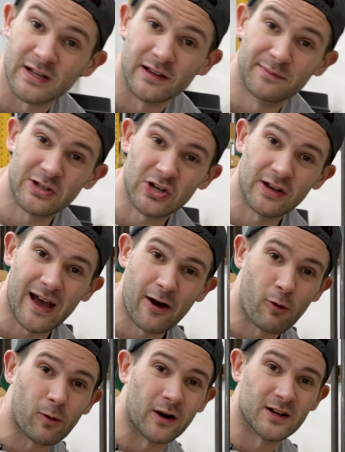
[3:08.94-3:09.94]
So let me show you
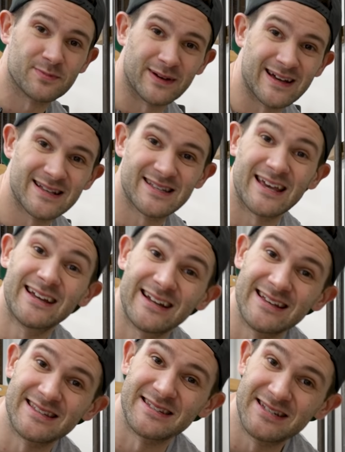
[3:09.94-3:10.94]
how it works because it
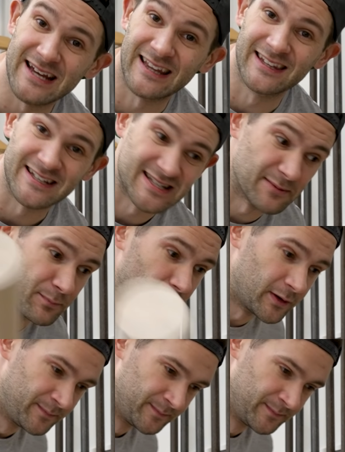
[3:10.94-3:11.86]
is deadly simple.